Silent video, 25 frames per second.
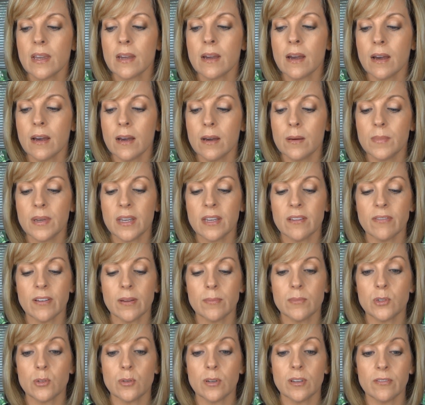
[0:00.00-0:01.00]
If
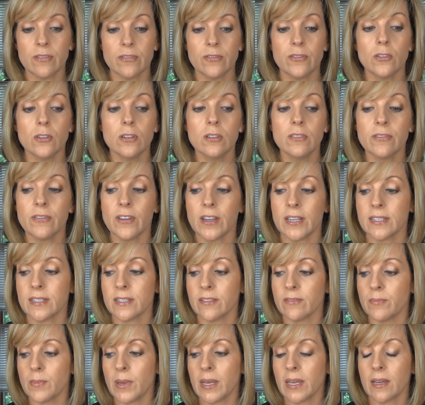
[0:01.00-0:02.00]
I'm doing full face
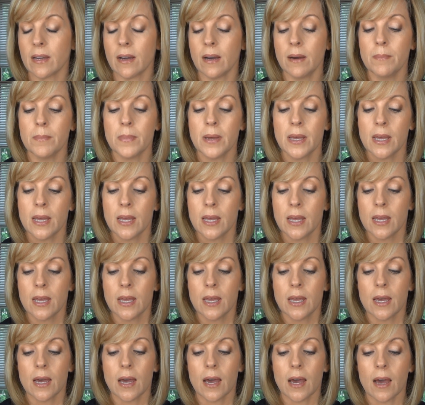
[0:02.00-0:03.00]
of makeup,
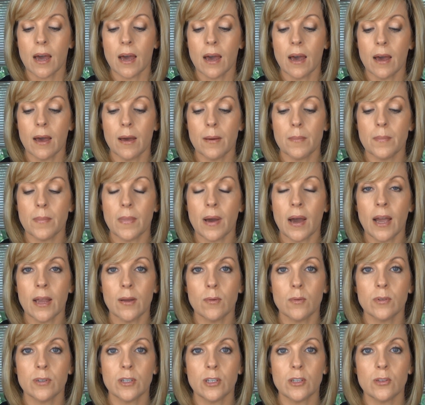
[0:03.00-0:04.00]
I
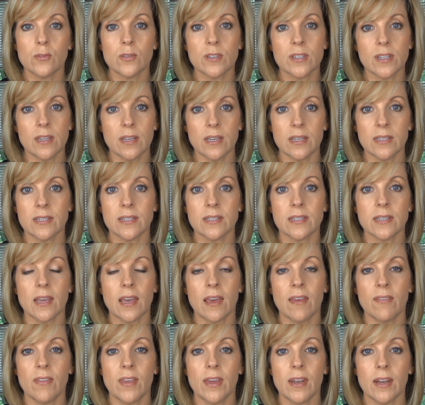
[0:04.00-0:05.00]
will use this,
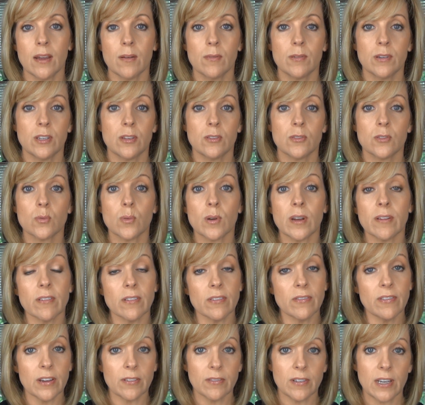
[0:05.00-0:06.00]
and then I will use whatever
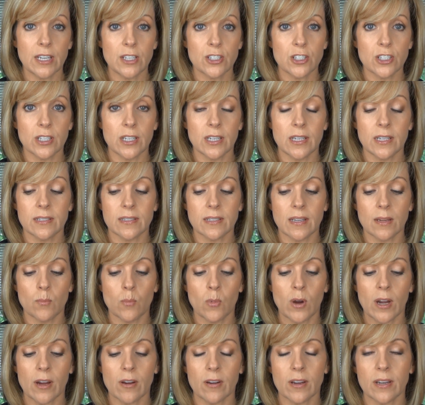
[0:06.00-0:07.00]
foundation it is I'm
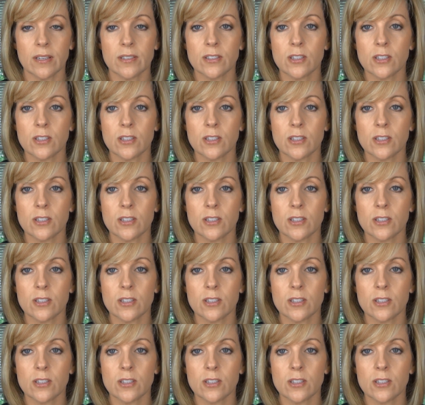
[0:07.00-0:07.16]
wearing.